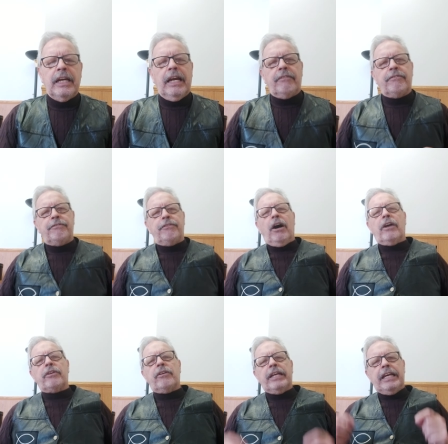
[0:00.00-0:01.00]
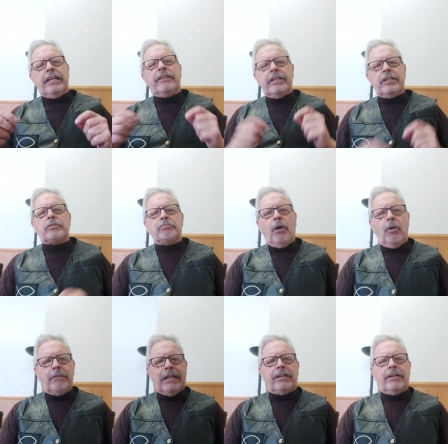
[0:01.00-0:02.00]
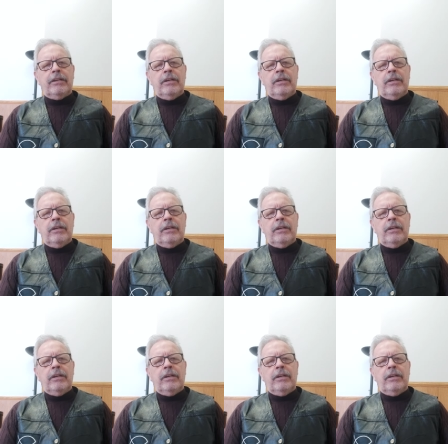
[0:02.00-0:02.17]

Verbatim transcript: And Father, in this moment,